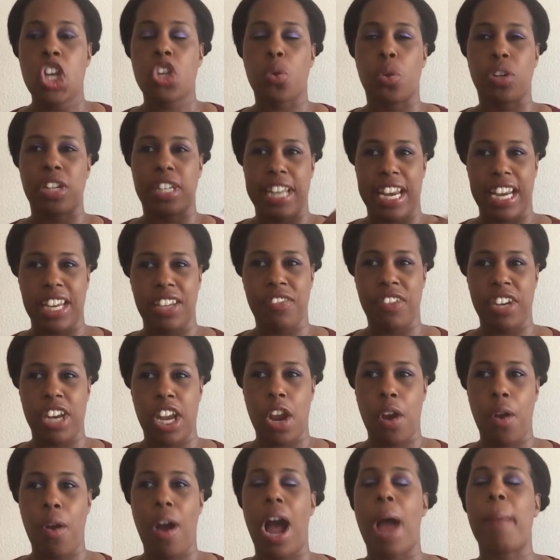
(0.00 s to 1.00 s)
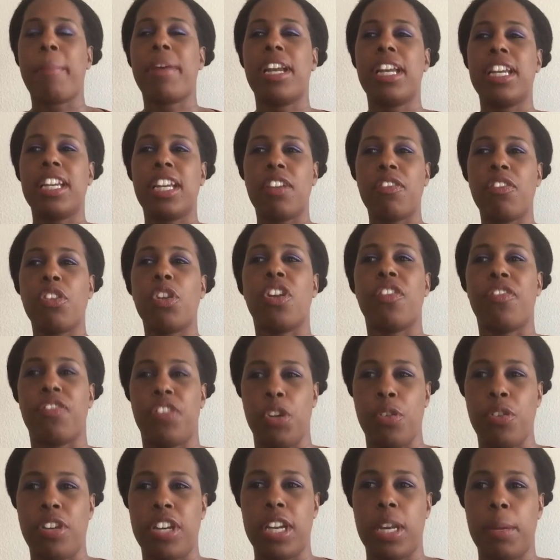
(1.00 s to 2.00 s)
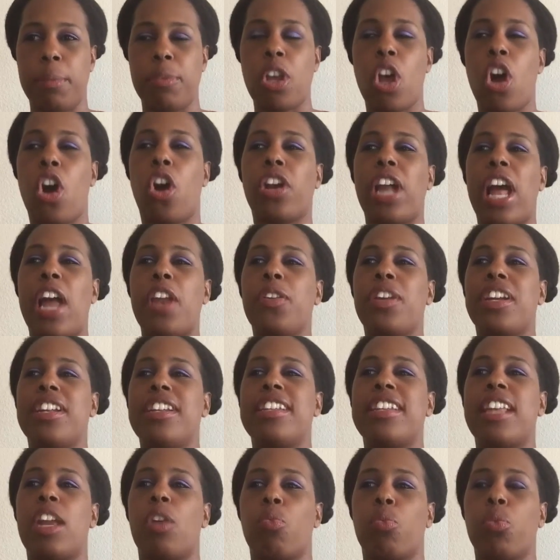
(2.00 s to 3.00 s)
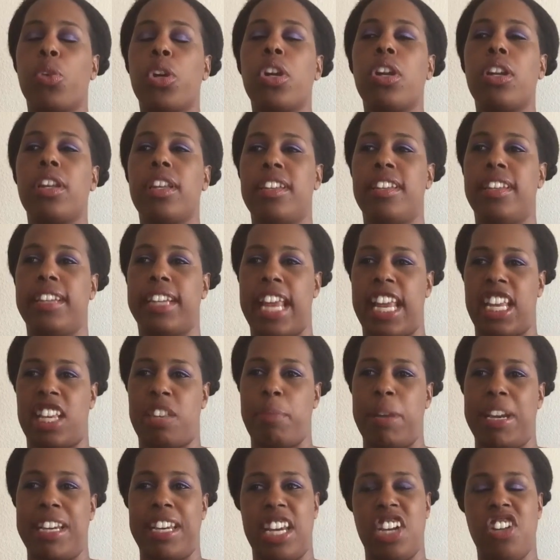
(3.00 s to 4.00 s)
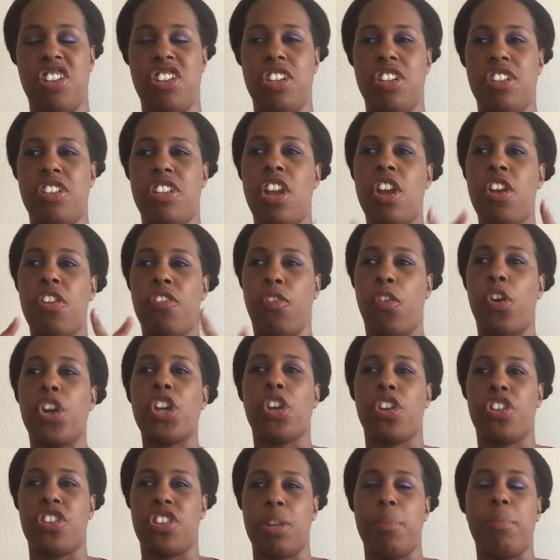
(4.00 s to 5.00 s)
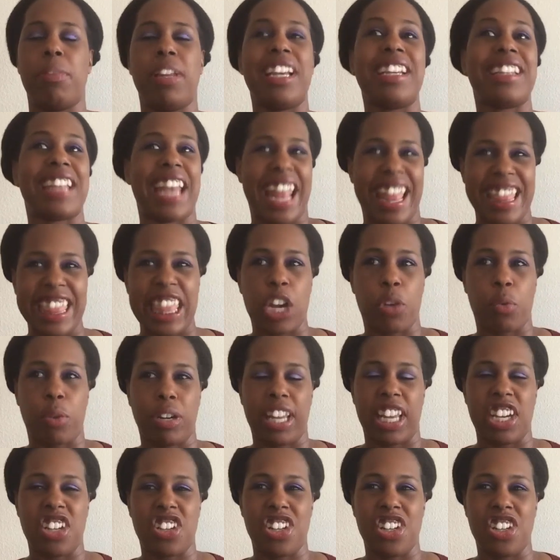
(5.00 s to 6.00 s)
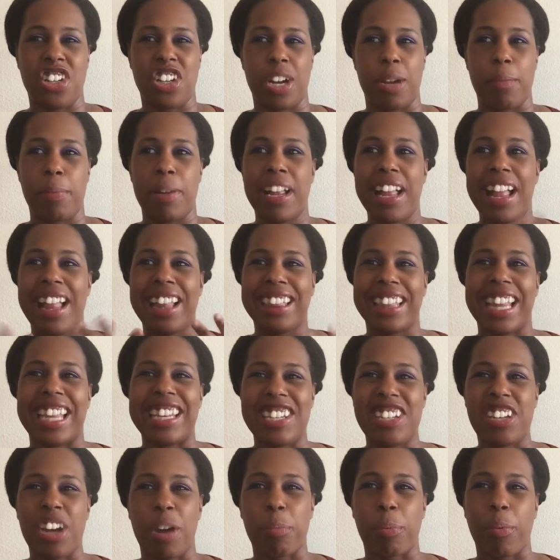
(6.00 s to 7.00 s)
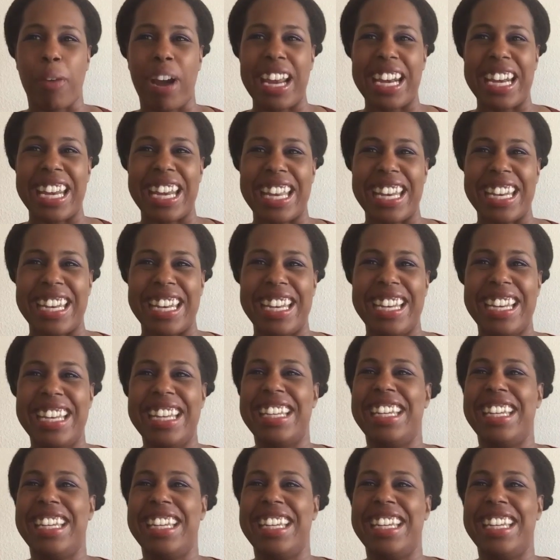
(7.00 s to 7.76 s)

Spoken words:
So in today's video, I'm going to give you a few tips on how you can set realistic expectations for your siblings and their relationship. Let's jump right in.